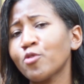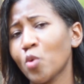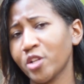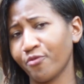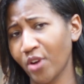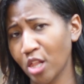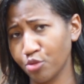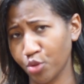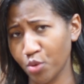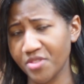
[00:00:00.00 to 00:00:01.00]
one to follow
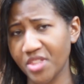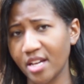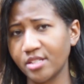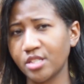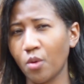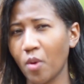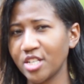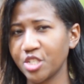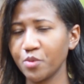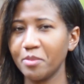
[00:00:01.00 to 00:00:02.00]
through with things, so why
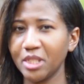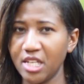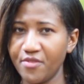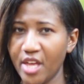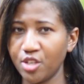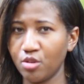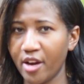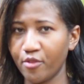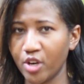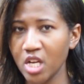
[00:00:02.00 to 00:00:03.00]
should we believe that you'll
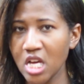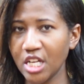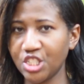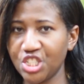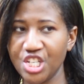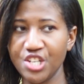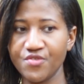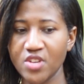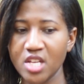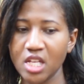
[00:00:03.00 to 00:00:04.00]
ever
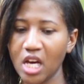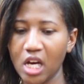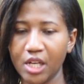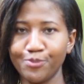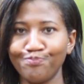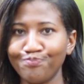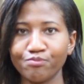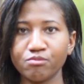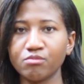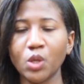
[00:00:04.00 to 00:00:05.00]
achieve
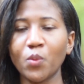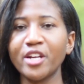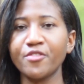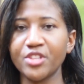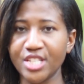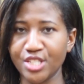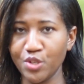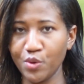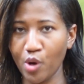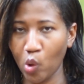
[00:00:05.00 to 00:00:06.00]
whatever this
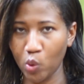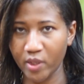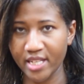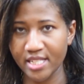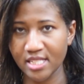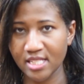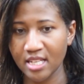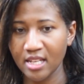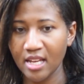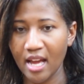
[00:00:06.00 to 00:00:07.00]
new goal is?
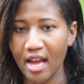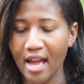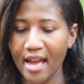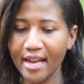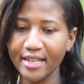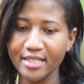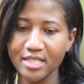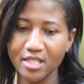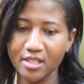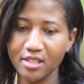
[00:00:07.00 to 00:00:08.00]

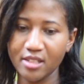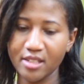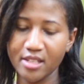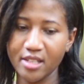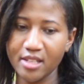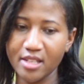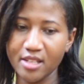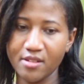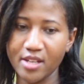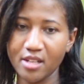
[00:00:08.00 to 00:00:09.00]
And
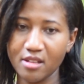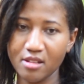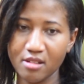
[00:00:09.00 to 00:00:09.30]
you could